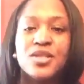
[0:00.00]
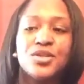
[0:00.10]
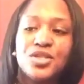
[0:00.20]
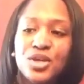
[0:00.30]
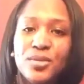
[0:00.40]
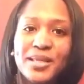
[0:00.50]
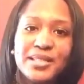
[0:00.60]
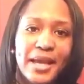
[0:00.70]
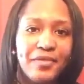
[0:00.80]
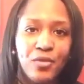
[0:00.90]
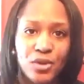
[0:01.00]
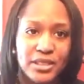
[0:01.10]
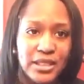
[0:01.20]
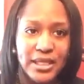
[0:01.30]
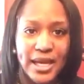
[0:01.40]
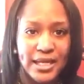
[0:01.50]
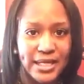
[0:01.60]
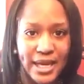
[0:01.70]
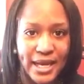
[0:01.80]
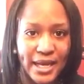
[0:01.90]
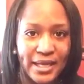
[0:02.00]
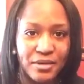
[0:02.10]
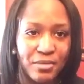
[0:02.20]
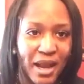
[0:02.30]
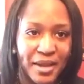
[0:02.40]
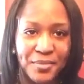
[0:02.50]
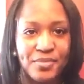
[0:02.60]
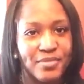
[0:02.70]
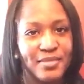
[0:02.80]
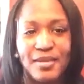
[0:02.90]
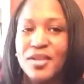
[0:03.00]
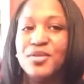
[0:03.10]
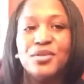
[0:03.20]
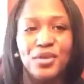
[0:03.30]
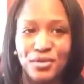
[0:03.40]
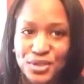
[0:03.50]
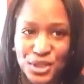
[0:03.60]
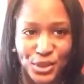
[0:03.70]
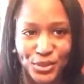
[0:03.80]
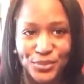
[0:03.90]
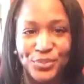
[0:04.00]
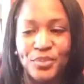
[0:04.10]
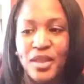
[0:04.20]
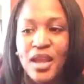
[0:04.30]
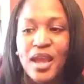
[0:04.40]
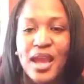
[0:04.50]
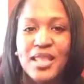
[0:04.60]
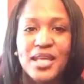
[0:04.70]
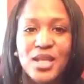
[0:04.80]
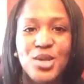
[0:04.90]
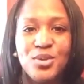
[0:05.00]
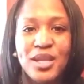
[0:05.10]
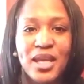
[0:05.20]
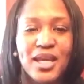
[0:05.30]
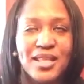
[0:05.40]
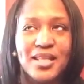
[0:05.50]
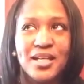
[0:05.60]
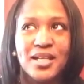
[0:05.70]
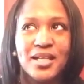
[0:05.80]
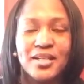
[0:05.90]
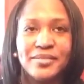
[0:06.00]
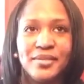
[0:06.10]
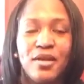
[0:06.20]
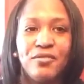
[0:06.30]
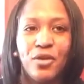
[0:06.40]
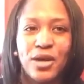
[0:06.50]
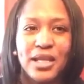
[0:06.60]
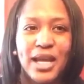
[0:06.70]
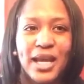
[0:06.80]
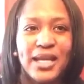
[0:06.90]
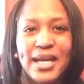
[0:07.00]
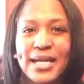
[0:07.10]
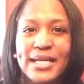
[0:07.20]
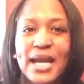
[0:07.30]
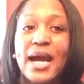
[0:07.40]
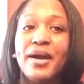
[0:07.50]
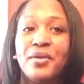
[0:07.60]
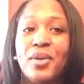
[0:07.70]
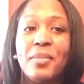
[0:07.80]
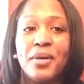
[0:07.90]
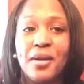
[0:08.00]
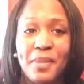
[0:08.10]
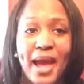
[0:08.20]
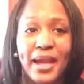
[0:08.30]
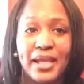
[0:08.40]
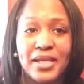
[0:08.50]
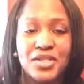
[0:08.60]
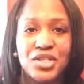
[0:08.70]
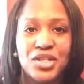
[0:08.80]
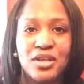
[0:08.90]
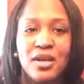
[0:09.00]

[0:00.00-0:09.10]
So Zoom is like $14.99, right? You use Zoom. And then you get the $49.99 webinar package.